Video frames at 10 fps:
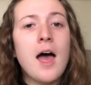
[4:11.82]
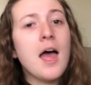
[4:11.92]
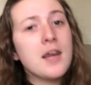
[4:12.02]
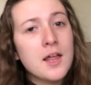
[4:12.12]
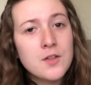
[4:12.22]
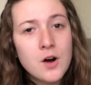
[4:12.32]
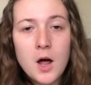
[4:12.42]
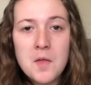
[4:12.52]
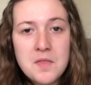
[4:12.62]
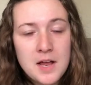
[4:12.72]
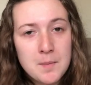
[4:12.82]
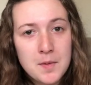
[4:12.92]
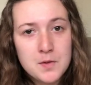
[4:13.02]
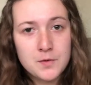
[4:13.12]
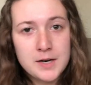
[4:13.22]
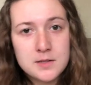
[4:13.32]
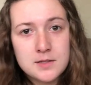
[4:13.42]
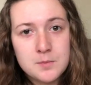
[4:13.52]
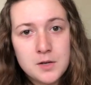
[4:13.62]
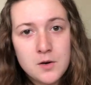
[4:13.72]
Another odd thing about the
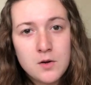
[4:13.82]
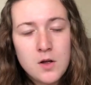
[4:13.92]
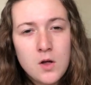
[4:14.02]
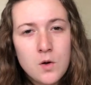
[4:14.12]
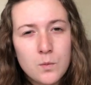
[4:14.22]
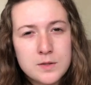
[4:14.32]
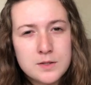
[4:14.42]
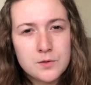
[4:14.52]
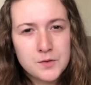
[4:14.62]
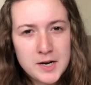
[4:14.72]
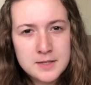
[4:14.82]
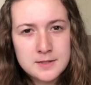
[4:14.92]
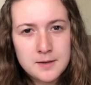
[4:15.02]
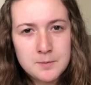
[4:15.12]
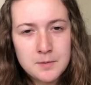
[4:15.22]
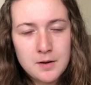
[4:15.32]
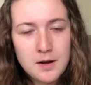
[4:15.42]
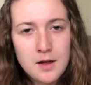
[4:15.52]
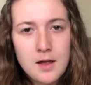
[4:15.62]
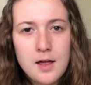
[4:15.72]
ransom note was the ransom.
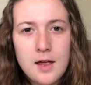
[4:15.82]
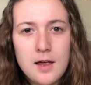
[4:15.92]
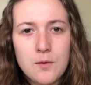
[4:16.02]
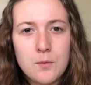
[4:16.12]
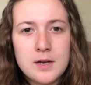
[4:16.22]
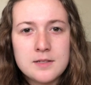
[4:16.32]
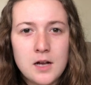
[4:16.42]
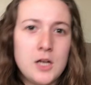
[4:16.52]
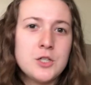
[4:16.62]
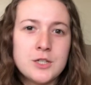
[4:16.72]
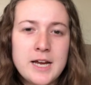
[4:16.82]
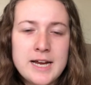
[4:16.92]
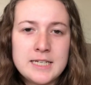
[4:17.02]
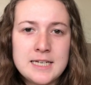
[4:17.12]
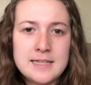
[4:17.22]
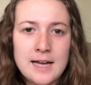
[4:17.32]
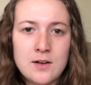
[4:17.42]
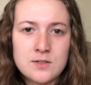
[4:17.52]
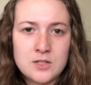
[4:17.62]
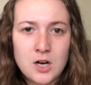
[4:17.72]
It was
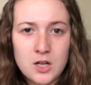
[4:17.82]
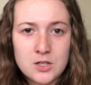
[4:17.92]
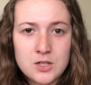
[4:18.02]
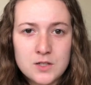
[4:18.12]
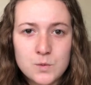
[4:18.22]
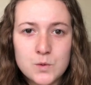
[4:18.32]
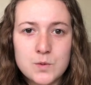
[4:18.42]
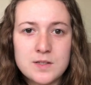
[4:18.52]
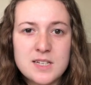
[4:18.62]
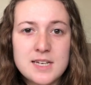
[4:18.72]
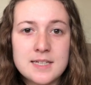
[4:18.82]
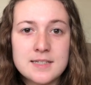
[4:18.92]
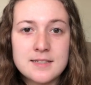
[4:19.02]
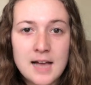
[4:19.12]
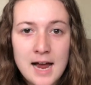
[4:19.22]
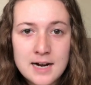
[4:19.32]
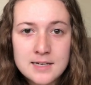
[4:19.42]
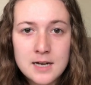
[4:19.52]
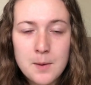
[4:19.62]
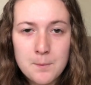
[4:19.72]
$118,000, which was the
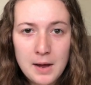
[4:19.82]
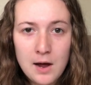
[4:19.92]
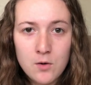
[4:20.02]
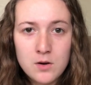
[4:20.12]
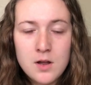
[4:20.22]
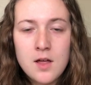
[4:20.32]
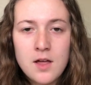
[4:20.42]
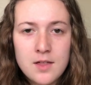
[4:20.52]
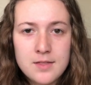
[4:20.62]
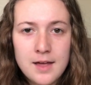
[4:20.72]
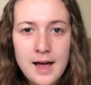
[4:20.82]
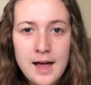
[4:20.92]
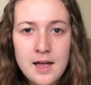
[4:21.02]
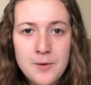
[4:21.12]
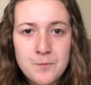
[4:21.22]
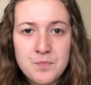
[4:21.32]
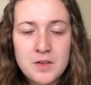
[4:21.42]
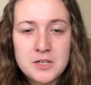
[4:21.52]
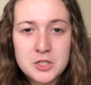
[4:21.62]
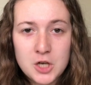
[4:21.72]
exact amount that
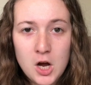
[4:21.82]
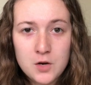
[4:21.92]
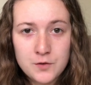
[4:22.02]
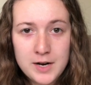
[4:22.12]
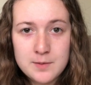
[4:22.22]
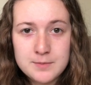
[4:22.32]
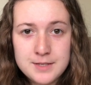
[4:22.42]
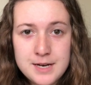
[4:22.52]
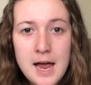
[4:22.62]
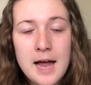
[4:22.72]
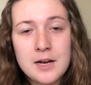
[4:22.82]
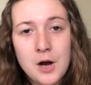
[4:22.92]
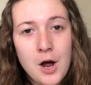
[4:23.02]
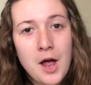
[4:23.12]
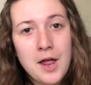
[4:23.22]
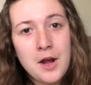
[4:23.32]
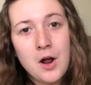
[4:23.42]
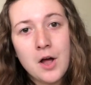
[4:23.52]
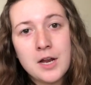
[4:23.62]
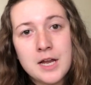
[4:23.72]
John Ramsey had gotten
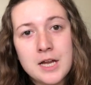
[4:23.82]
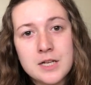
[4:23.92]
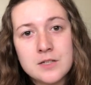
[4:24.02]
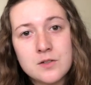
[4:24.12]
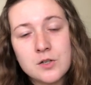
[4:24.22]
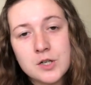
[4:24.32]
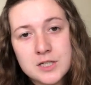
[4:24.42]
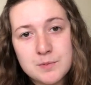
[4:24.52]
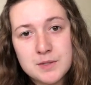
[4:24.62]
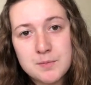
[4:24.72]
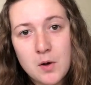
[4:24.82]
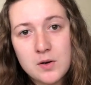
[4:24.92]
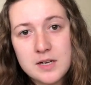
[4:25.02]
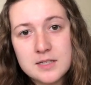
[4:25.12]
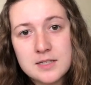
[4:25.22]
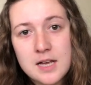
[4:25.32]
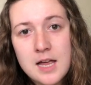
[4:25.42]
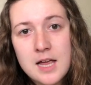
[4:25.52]
on his Christmas bonus